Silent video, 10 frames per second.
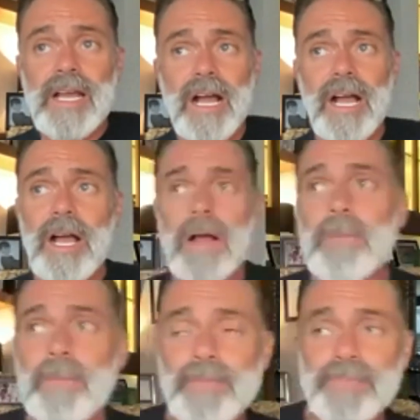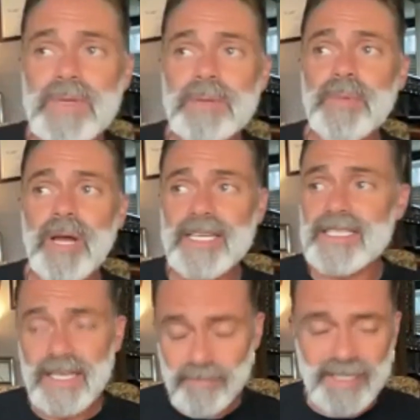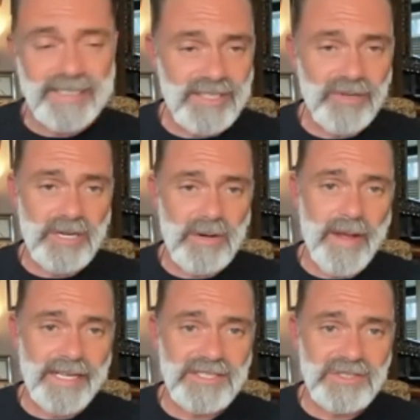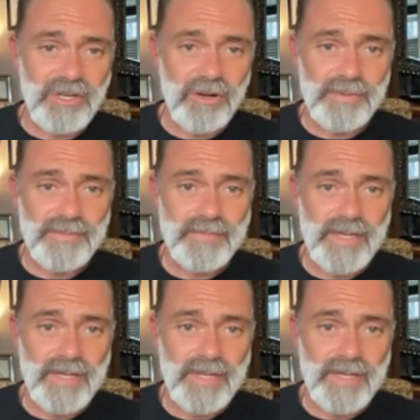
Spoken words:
But he's doing an amazing job.